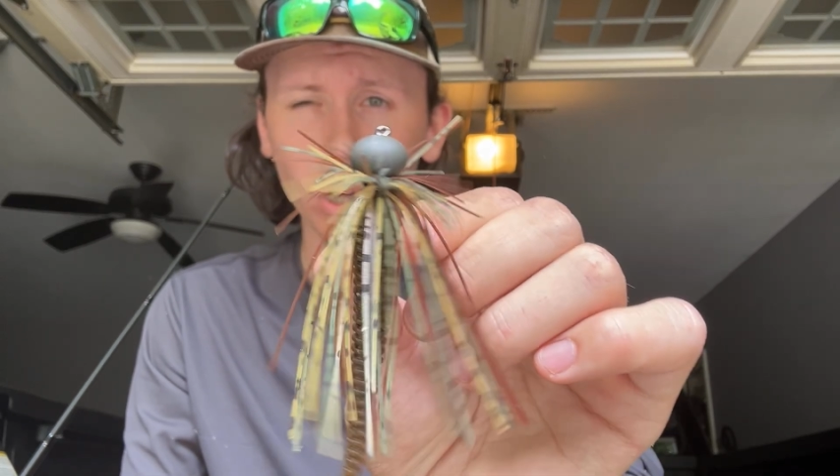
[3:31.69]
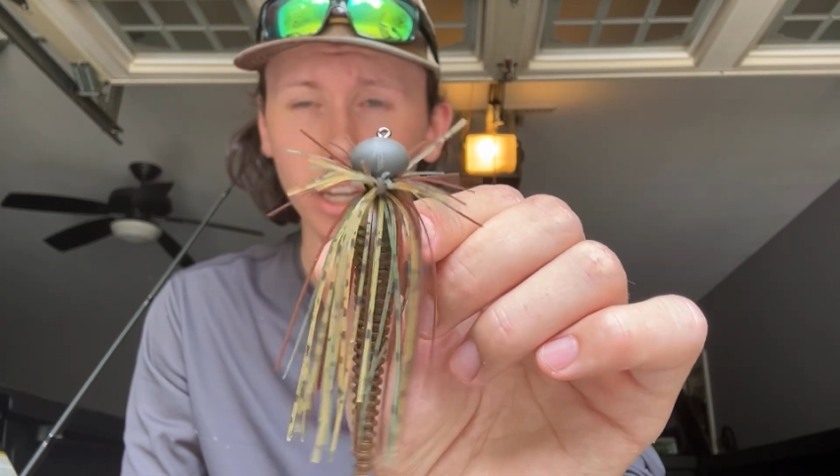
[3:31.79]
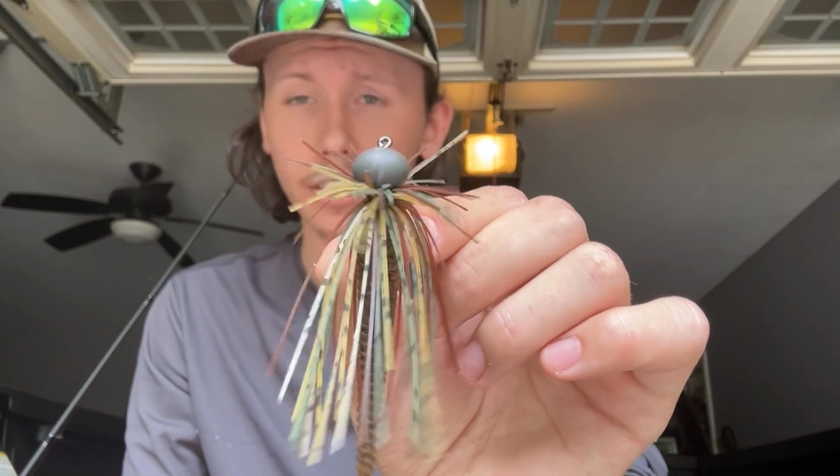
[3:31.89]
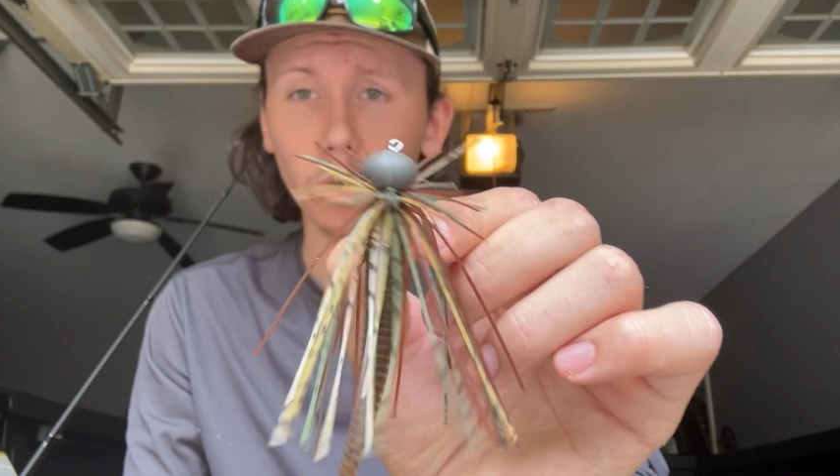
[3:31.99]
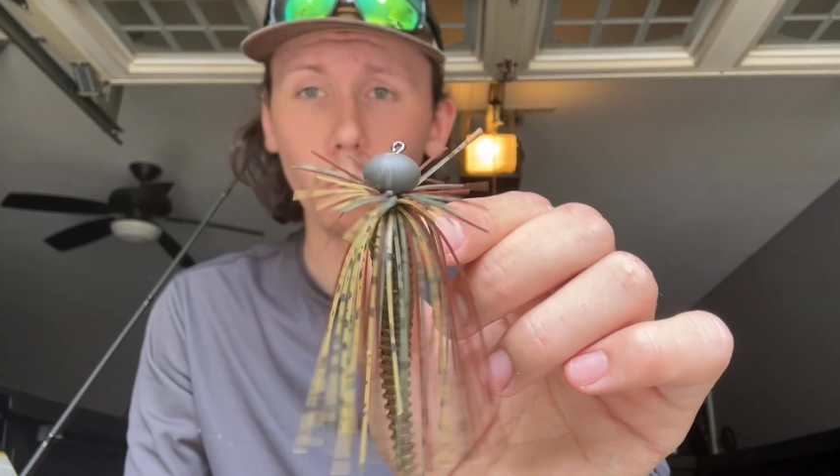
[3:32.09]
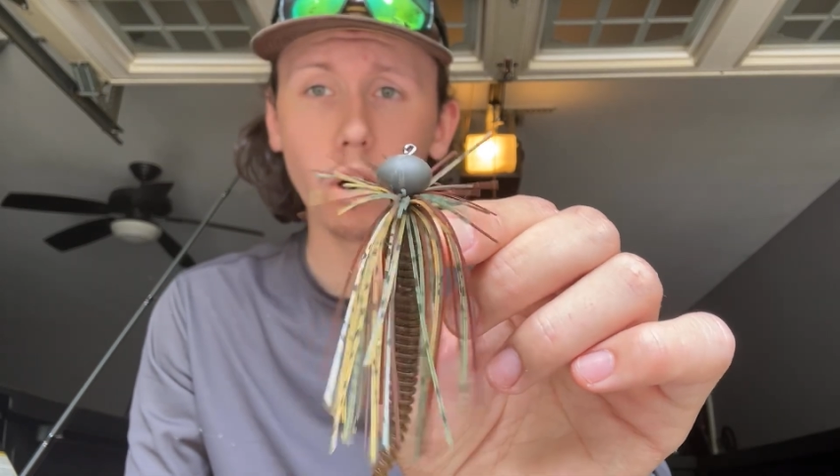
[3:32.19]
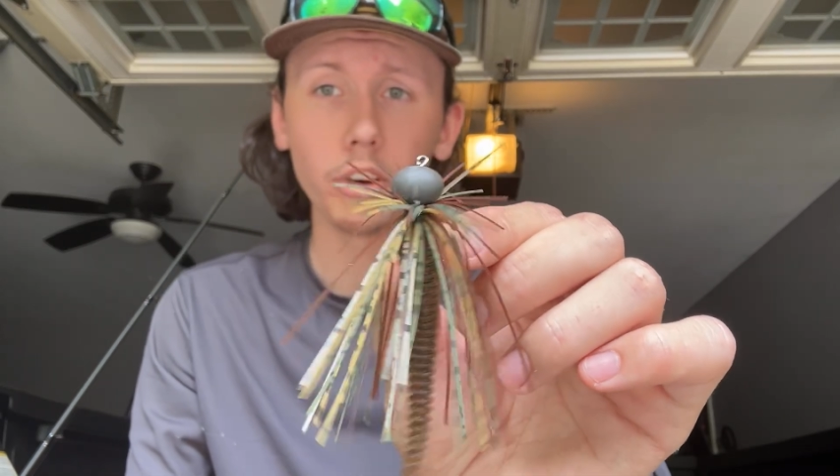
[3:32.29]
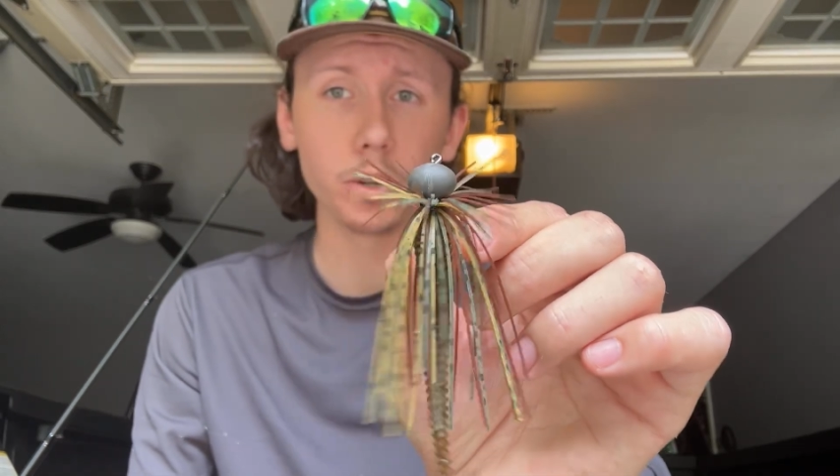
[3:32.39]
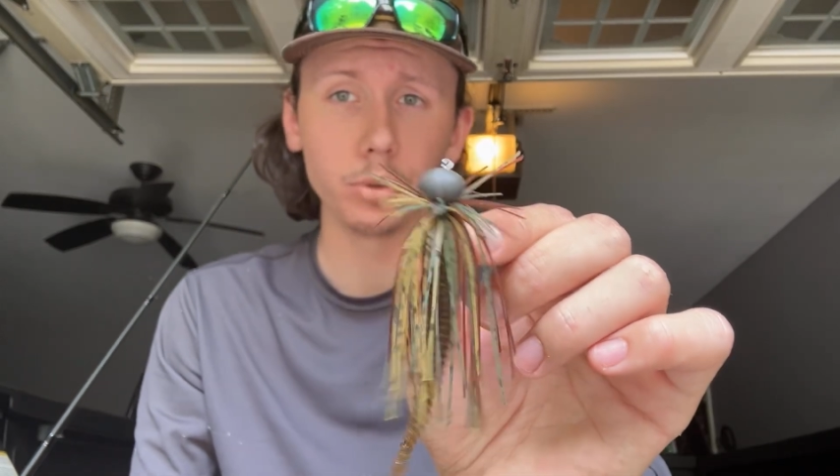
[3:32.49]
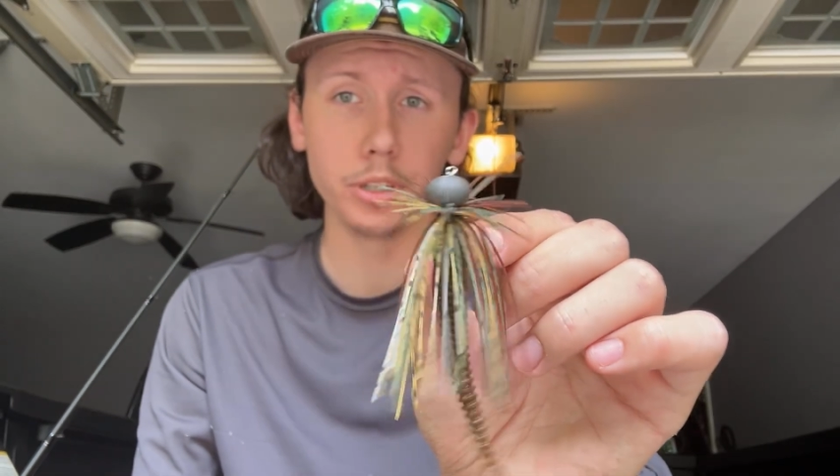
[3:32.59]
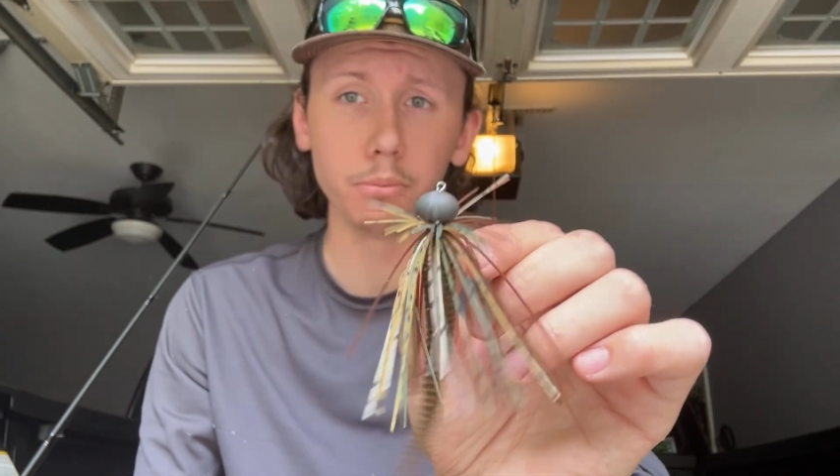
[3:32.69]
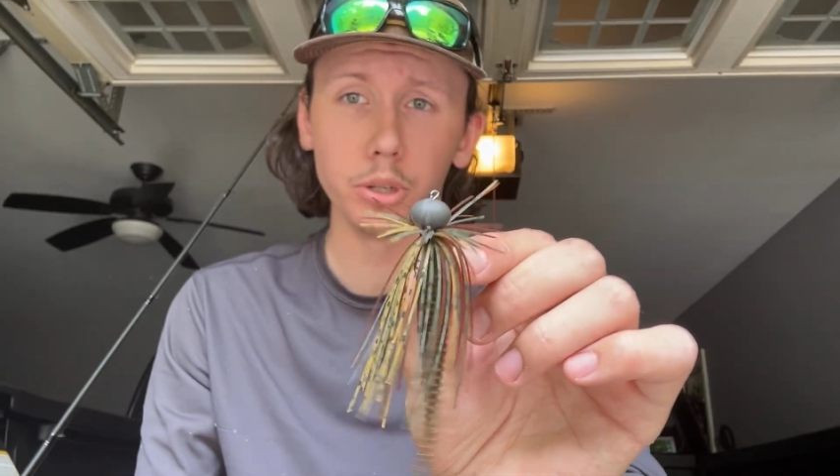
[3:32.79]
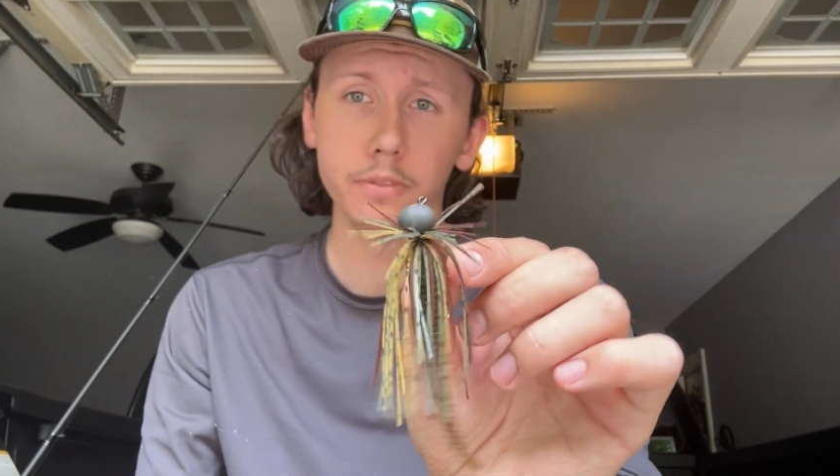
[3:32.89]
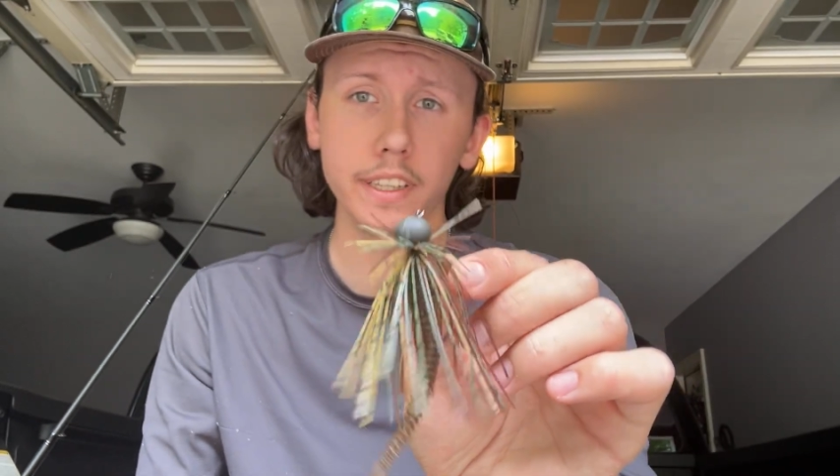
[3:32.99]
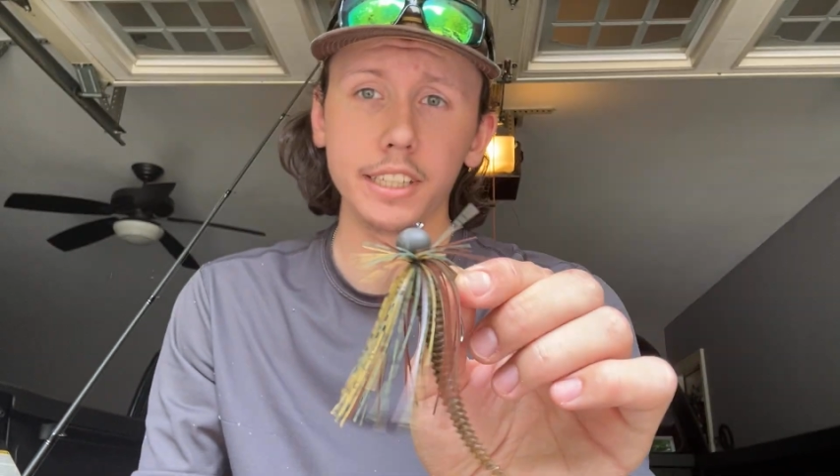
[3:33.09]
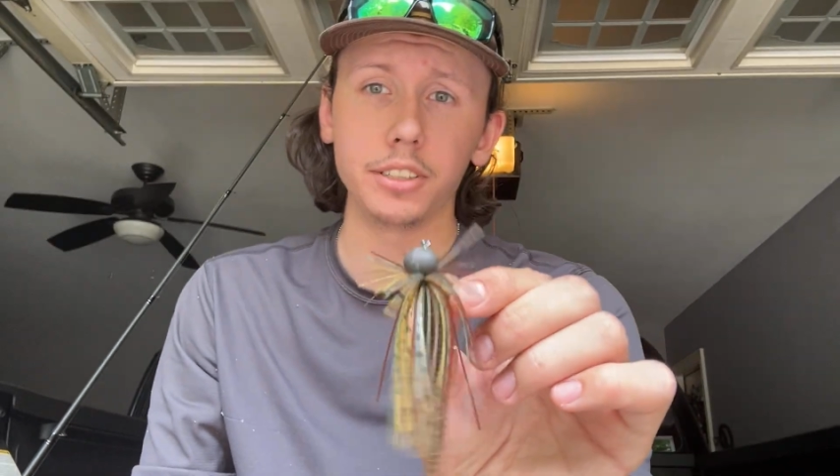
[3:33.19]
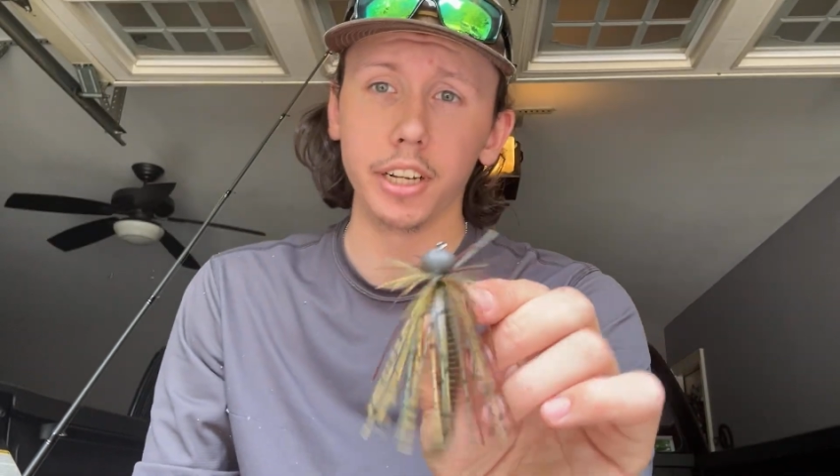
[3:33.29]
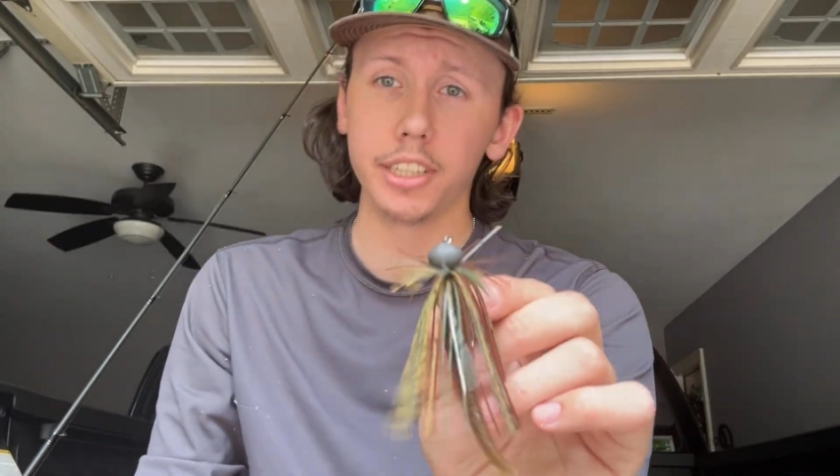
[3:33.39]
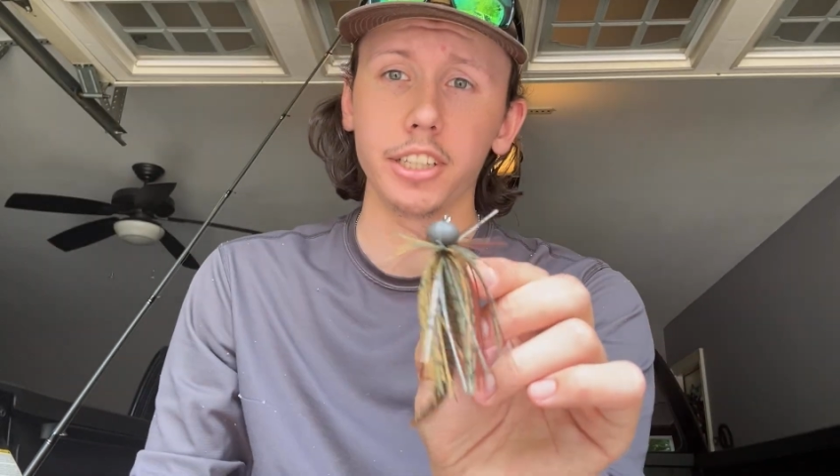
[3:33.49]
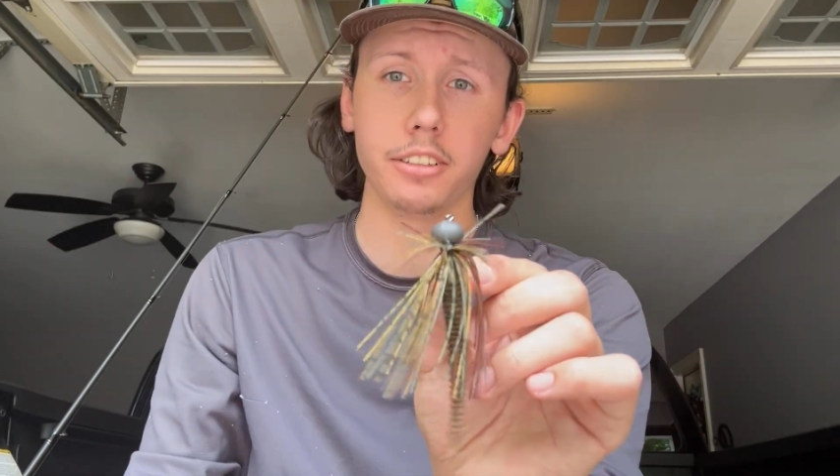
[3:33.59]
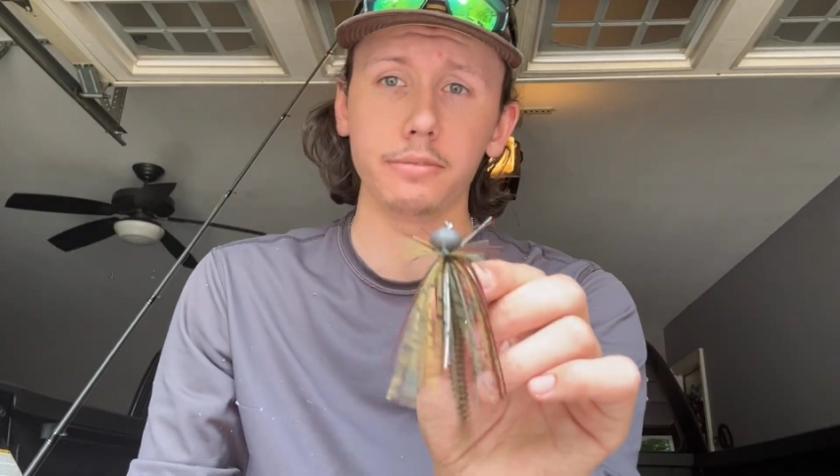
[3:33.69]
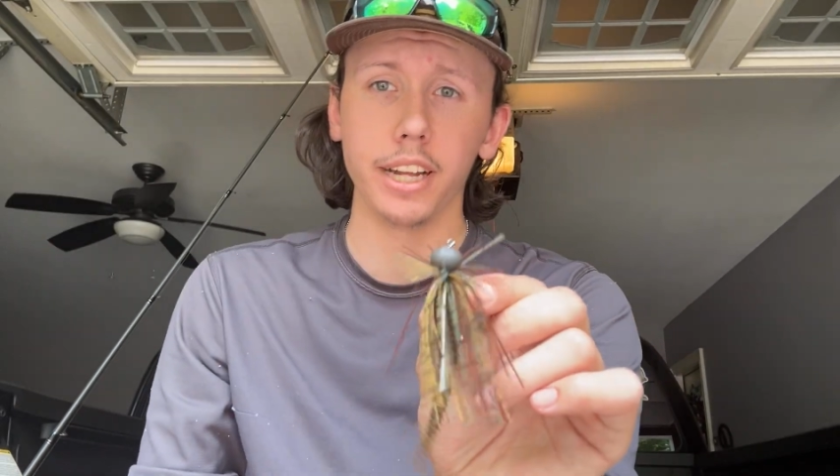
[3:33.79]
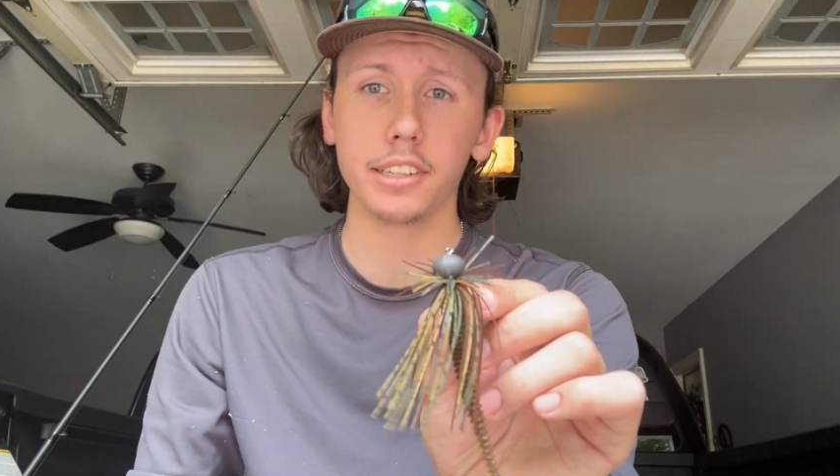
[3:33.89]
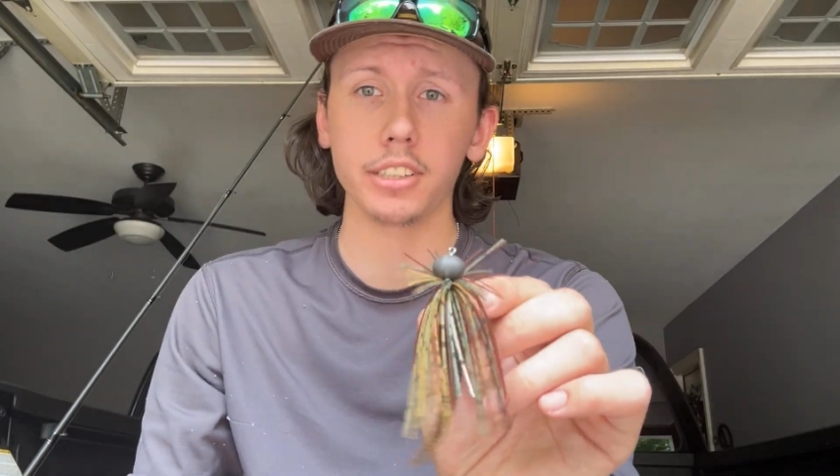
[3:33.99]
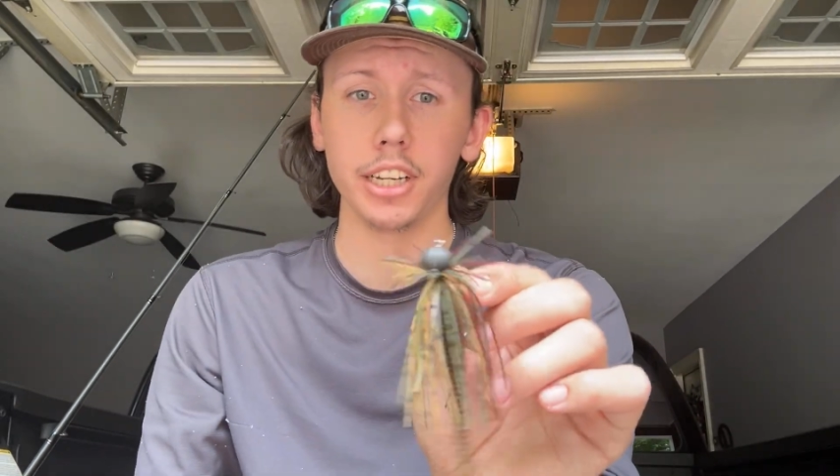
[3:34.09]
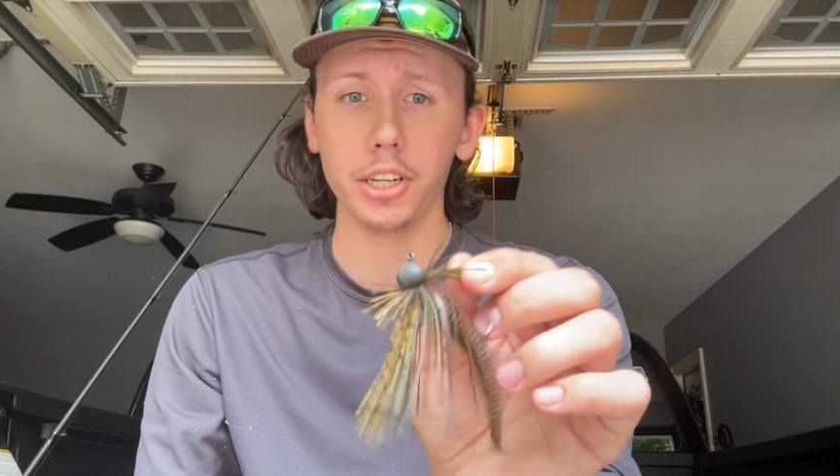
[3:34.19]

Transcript: In the water, when you're moving these jigs that are finesse cut,